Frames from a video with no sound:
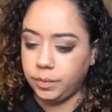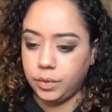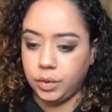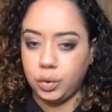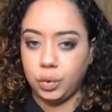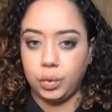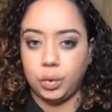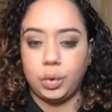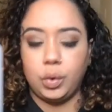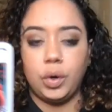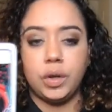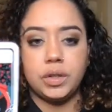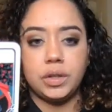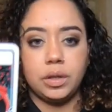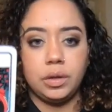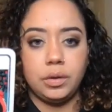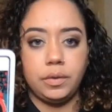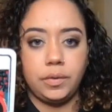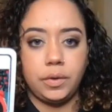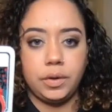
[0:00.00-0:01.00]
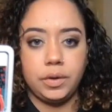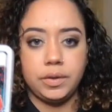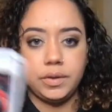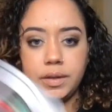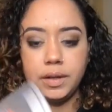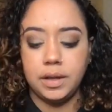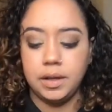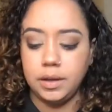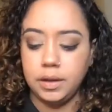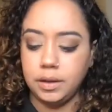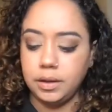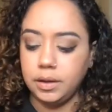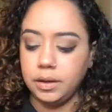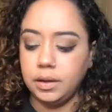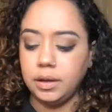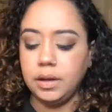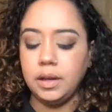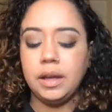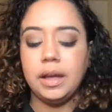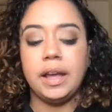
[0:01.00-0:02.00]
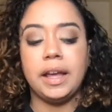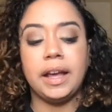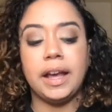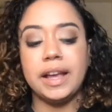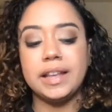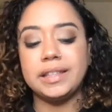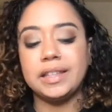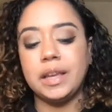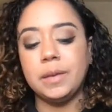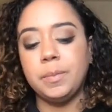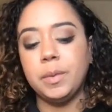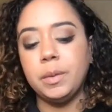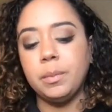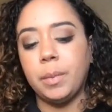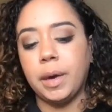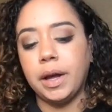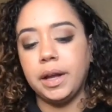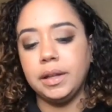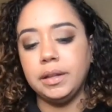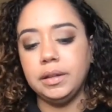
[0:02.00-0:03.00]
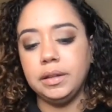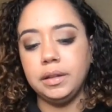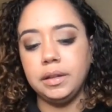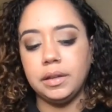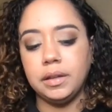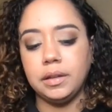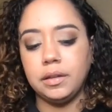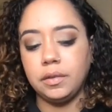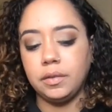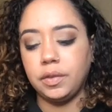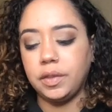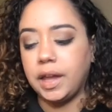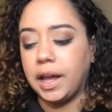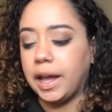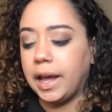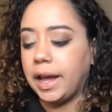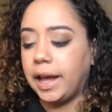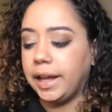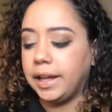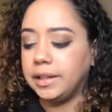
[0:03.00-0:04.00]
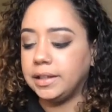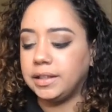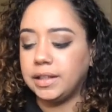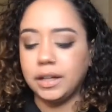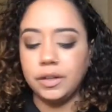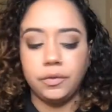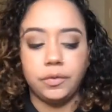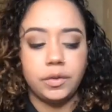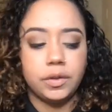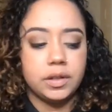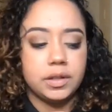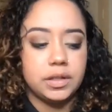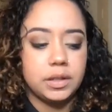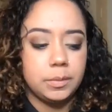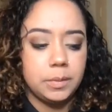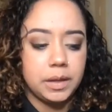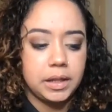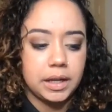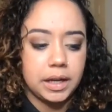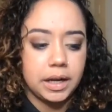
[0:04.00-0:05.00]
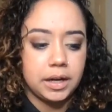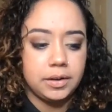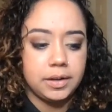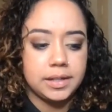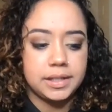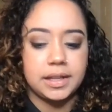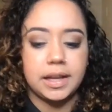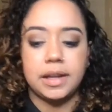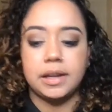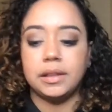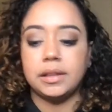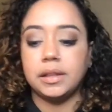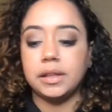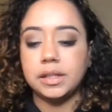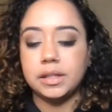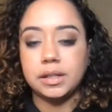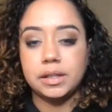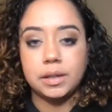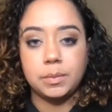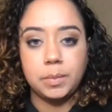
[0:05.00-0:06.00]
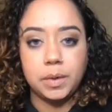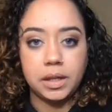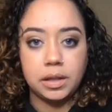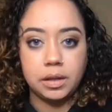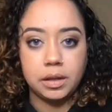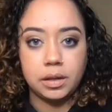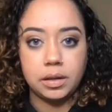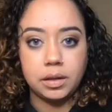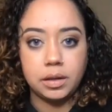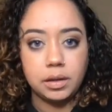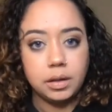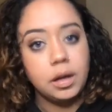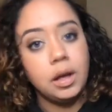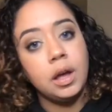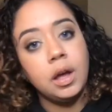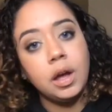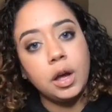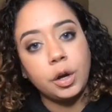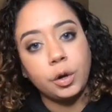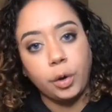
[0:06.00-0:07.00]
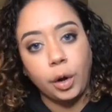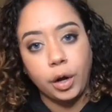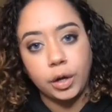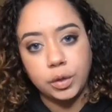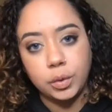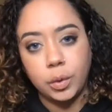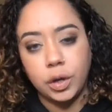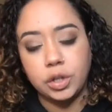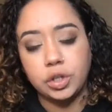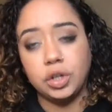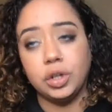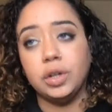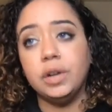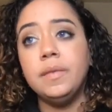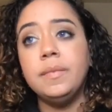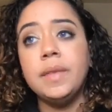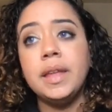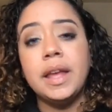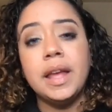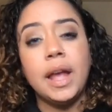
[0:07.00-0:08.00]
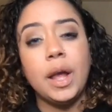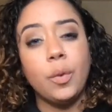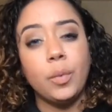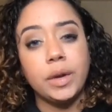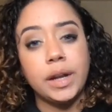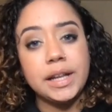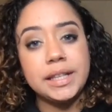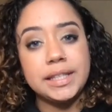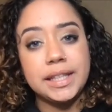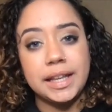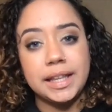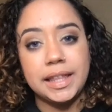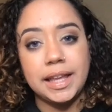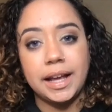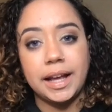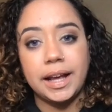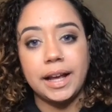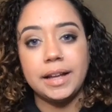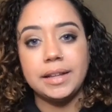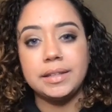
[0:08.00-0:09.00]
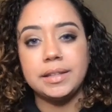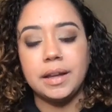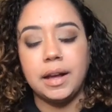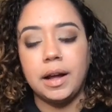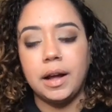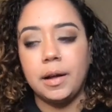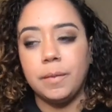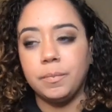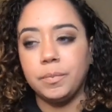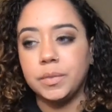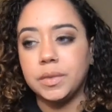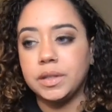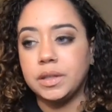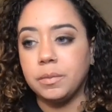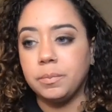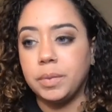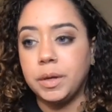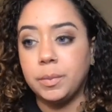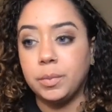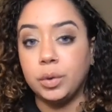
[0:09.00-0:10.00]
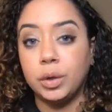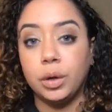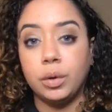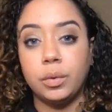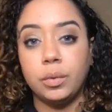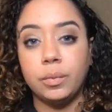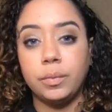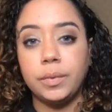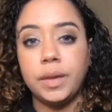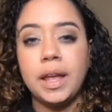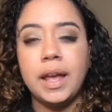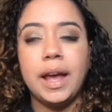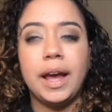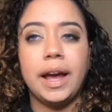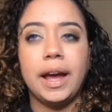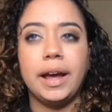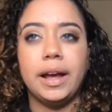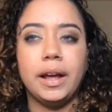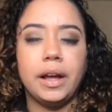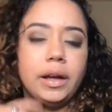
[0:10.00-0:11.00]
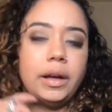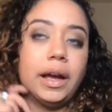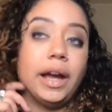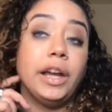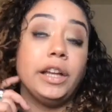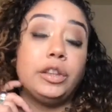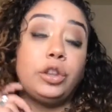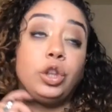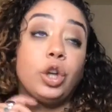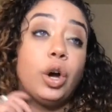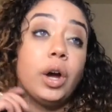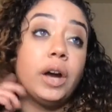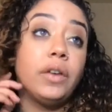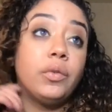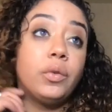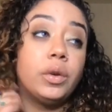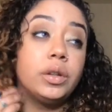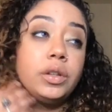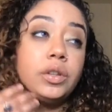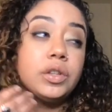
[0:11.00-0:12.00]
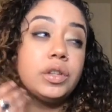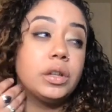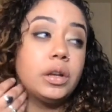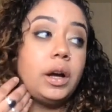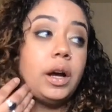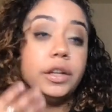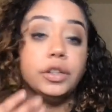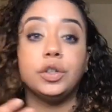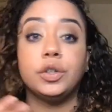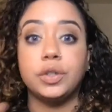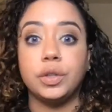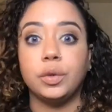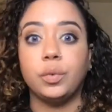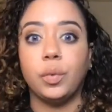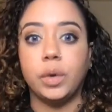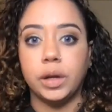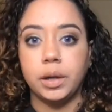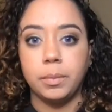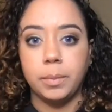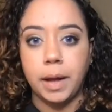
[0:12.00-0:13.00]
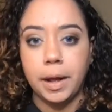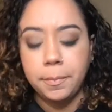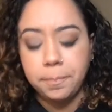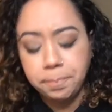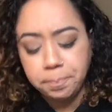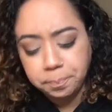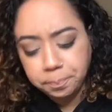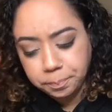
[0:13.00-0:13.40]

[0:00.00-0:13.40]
Two of Coins in the reverse. And guys, keep in mind that I intend for this to be the Aries side and this to be the Cross Watcher. And when I say that, guys, some people don't... I thought everyone understood what it meant.